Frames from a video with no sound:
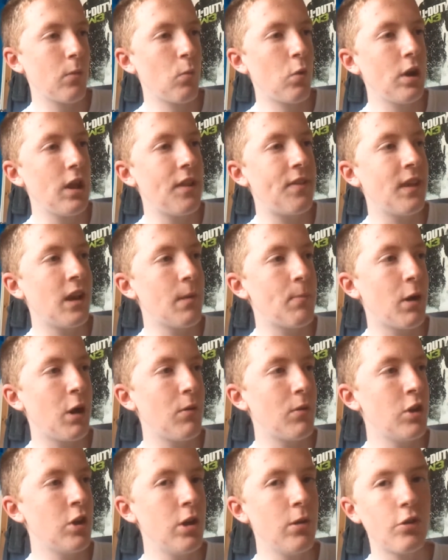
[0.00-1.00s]
What do you think
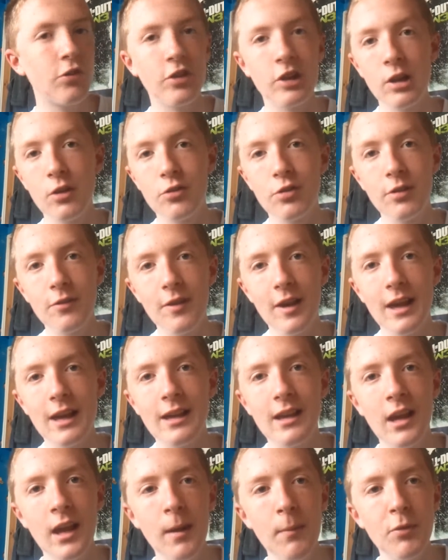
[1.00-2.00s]
about new exclusive
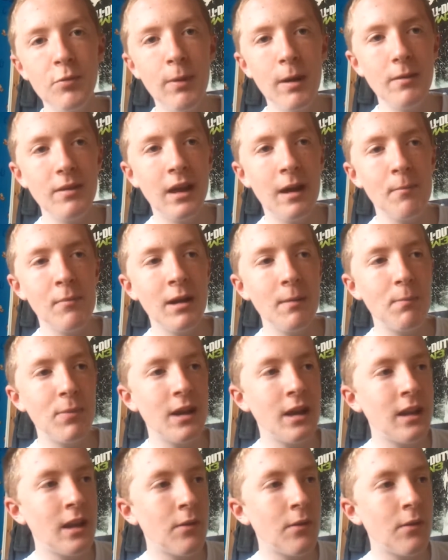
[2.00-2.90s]
games that might be